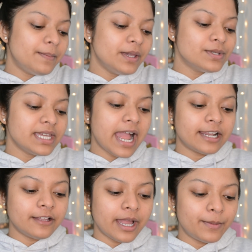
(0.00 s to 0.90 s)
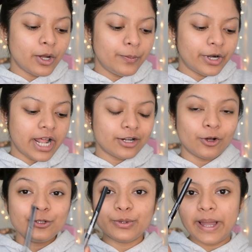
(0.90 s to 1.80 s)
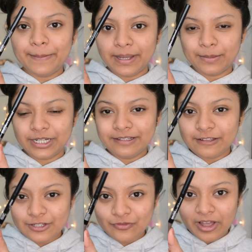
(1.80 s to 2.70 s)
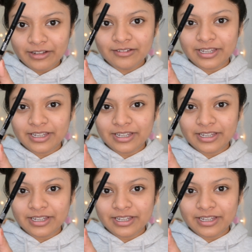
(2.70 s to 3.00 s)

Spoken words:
I'll be using another eyebrow product also by Maybelline, this one,